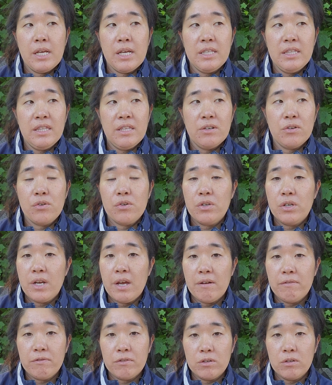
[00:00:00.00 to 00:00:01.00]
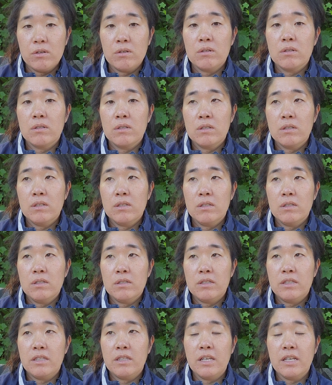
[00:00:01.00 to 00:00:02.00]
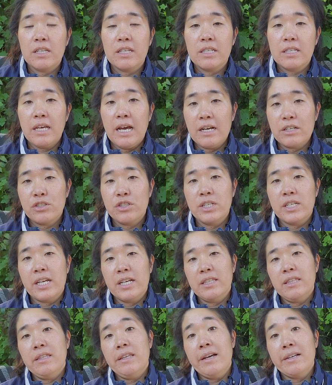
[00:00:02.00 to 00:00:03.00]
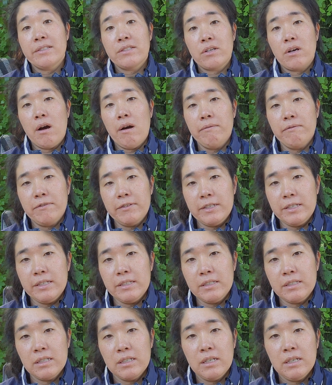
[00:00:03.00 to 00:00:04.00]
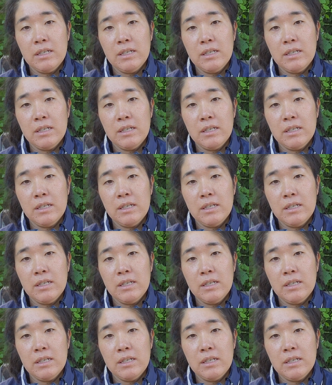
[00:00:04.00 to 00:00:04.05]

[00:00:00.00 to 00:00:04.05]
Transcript: and they actually get less confident